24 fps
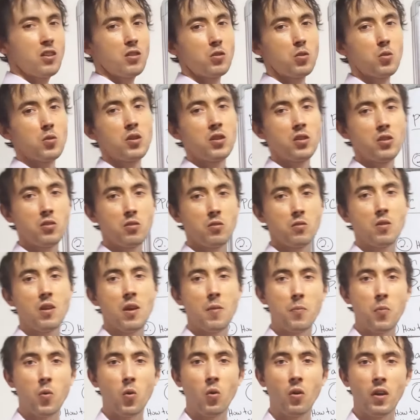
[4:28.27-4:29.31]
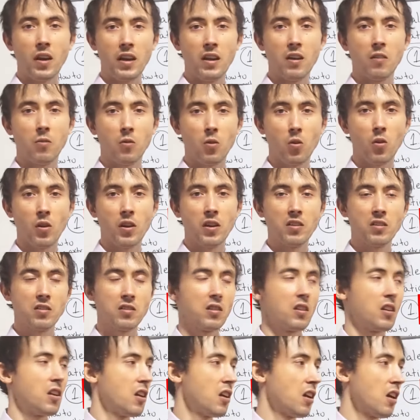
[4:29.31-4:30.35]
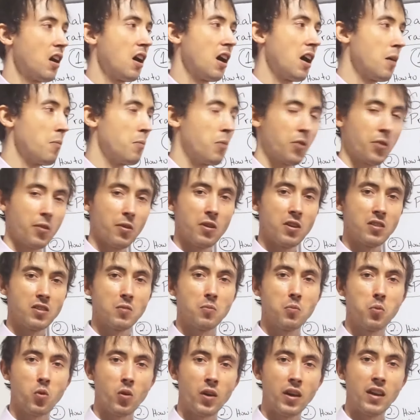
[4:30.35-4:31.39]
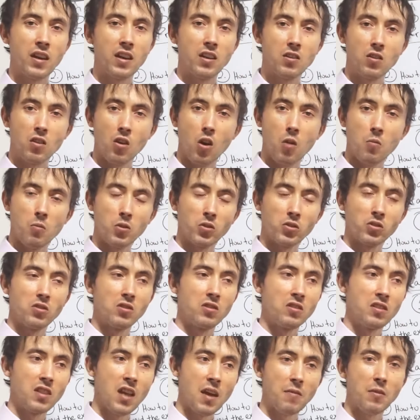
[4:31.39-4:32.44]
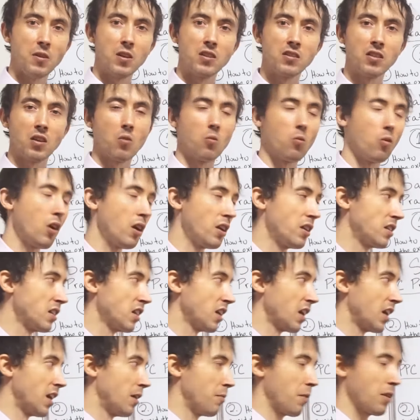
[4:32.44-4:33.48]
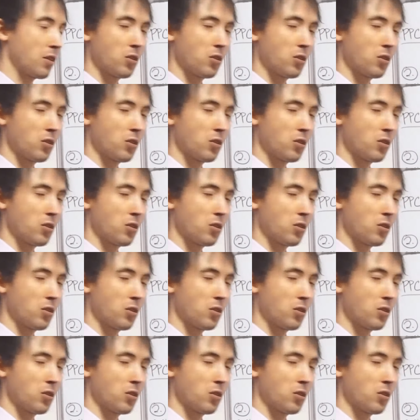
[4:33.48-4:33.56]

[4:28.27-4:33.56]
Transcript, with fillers: To a, a point, of course, uh, but there is a point, and almost never is at one time.